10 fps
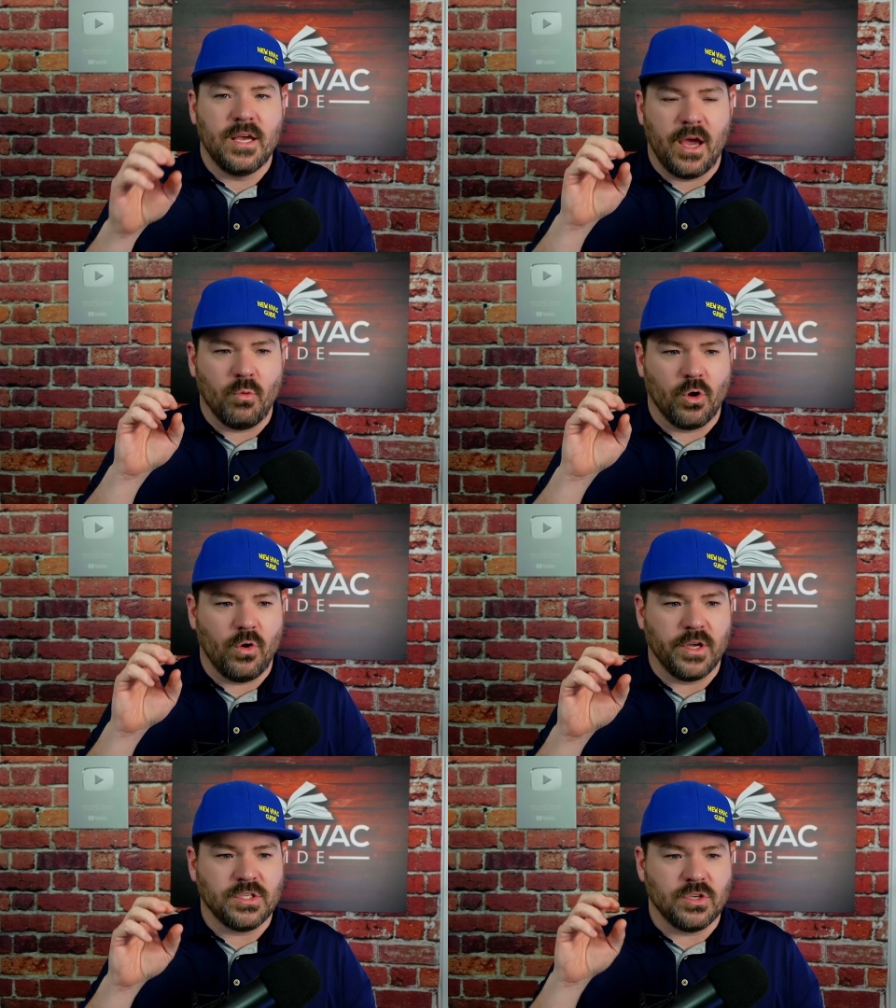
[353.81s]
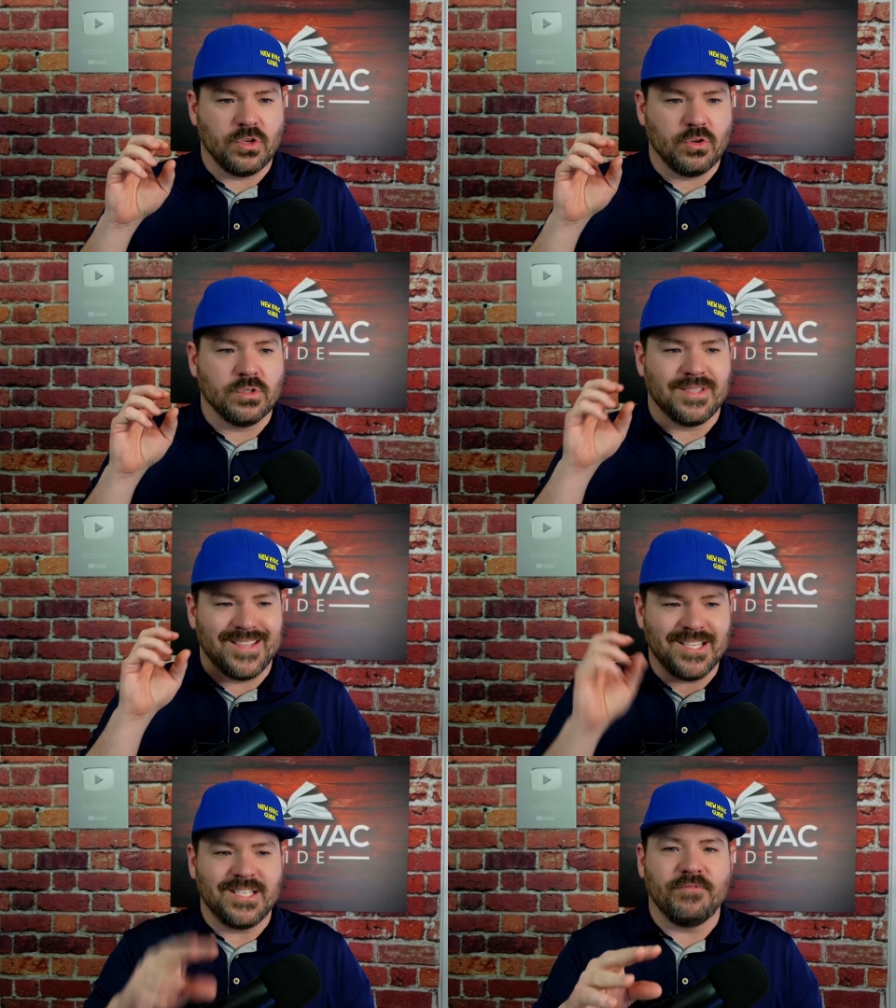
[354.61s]
And we're going to use
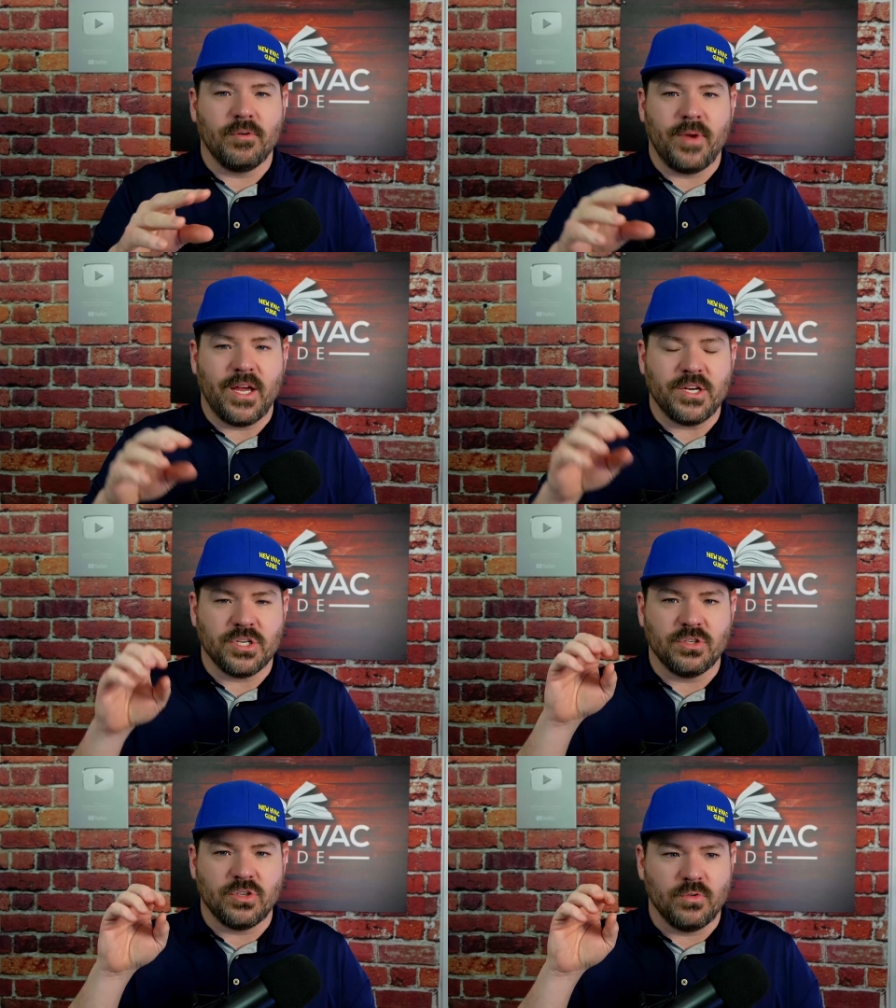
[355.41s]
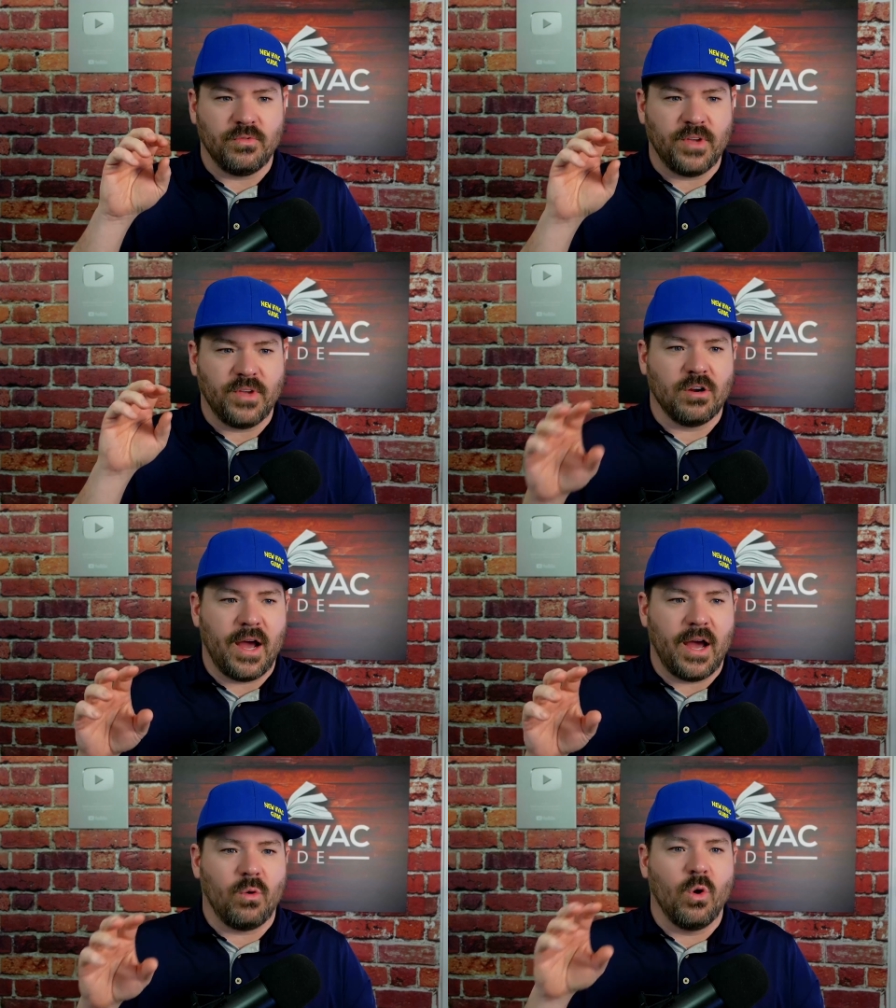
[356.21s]
this information to figure
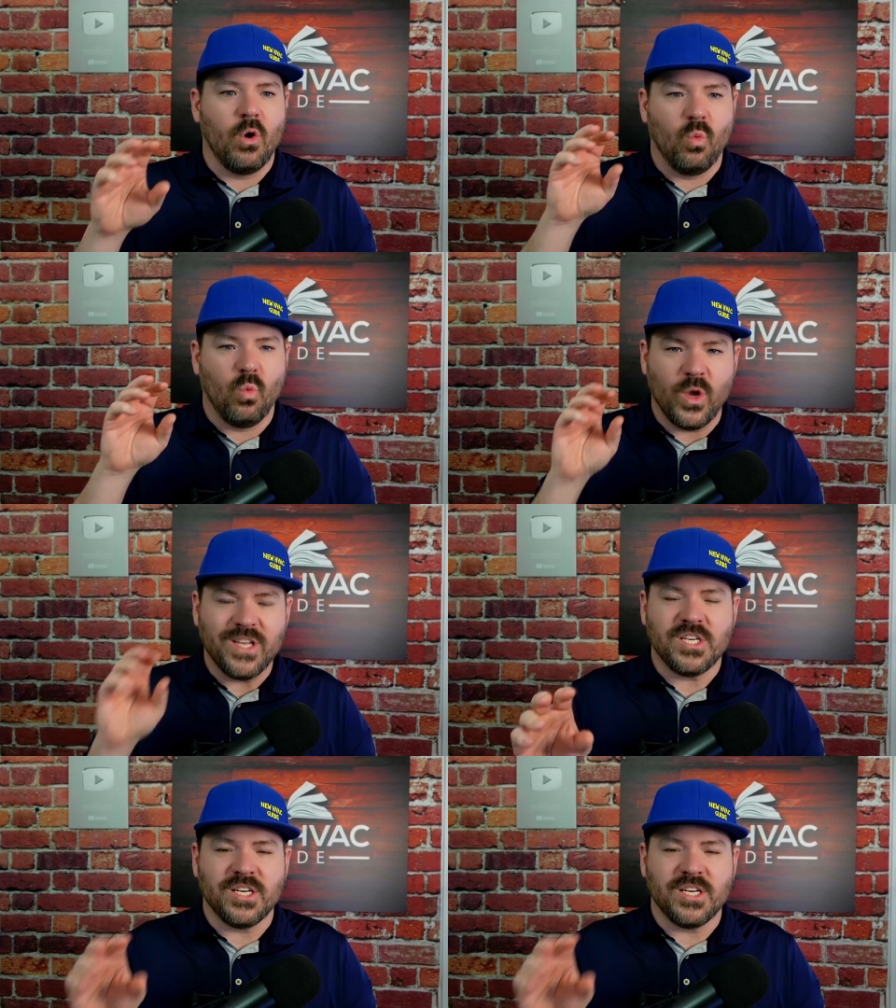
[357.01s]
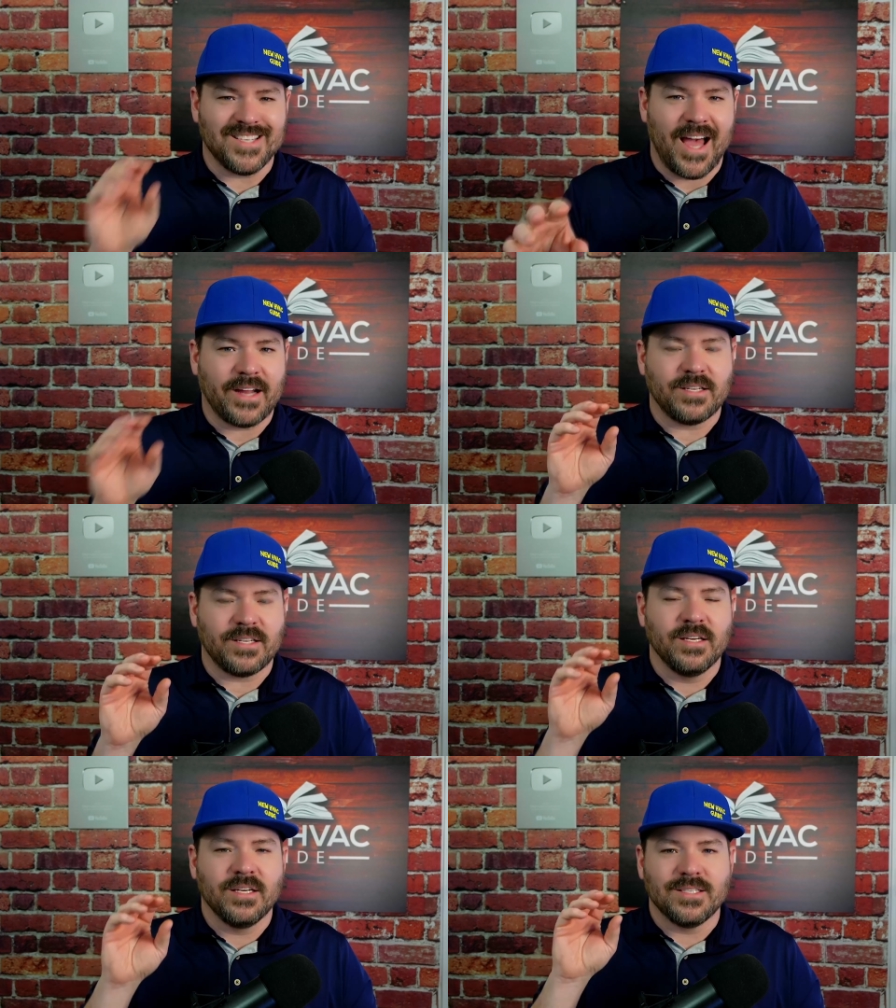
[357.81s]
out which exact
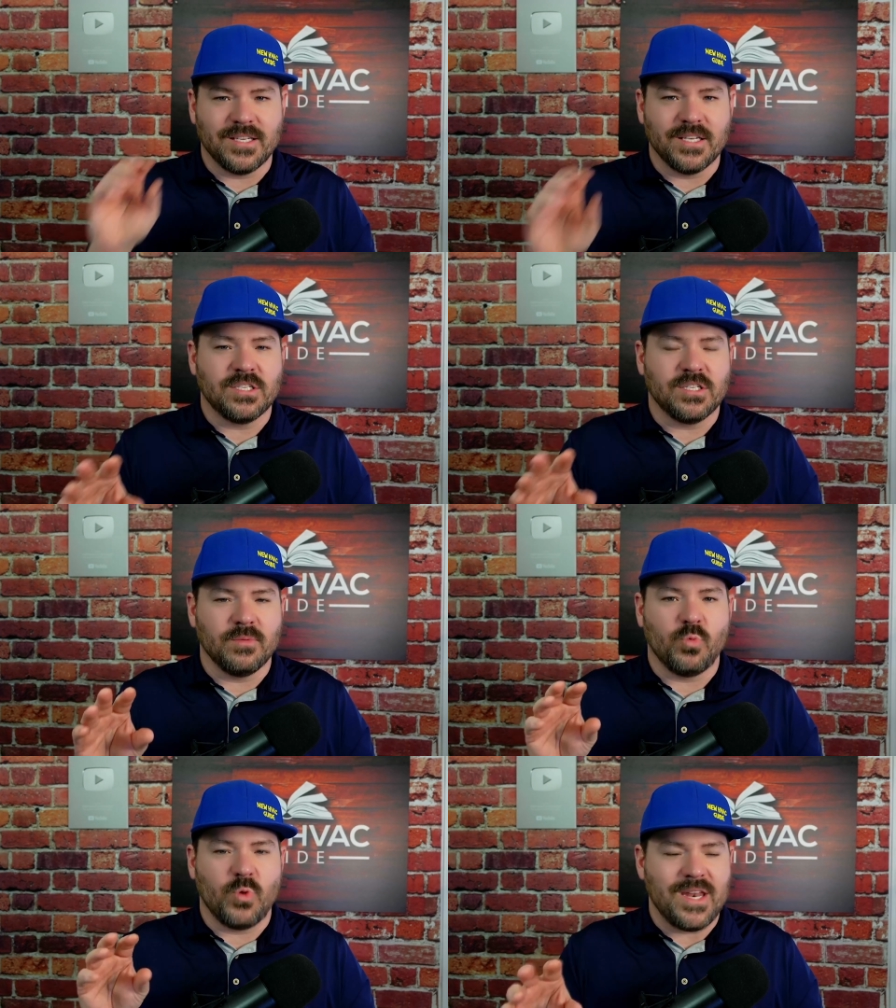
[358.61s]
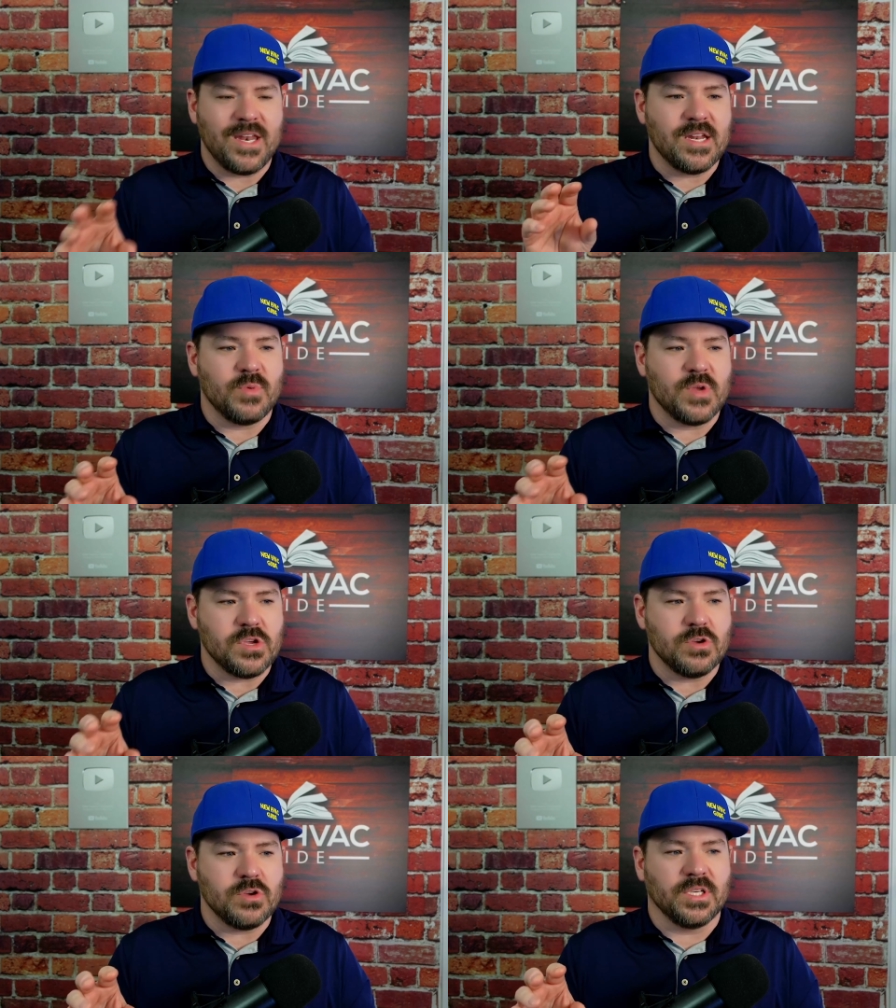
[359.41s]
system we need to be
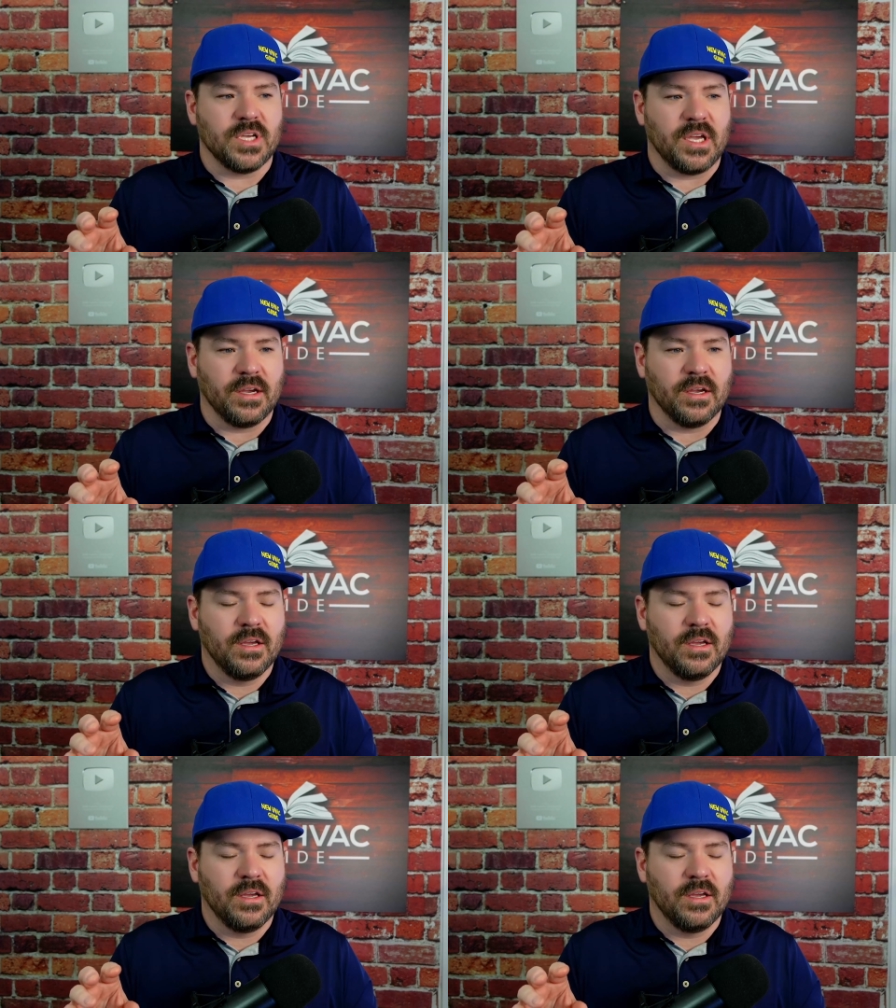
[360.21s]
using.